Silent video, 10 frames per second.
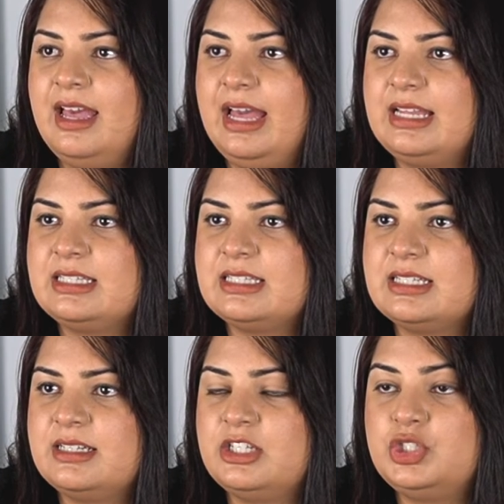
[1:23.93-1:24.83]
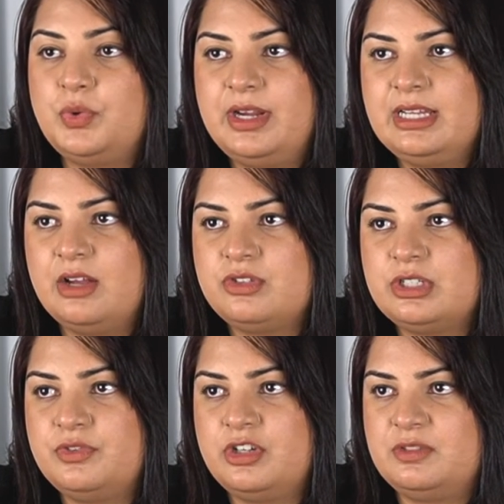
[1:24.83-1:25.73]
and Joint
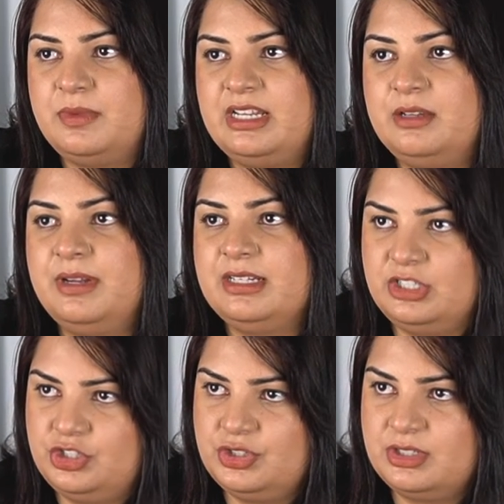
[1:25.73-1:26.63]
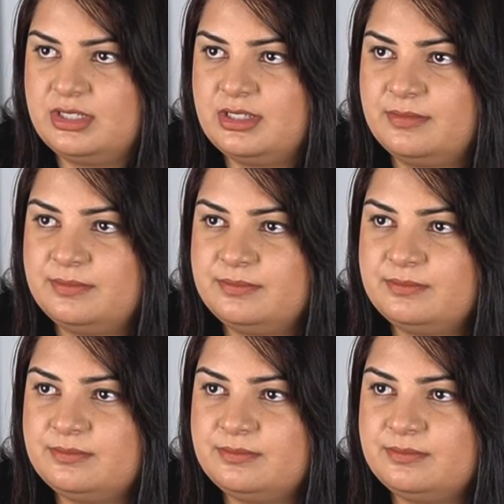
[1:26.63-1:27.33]
Council for Cosmetic Practitioners.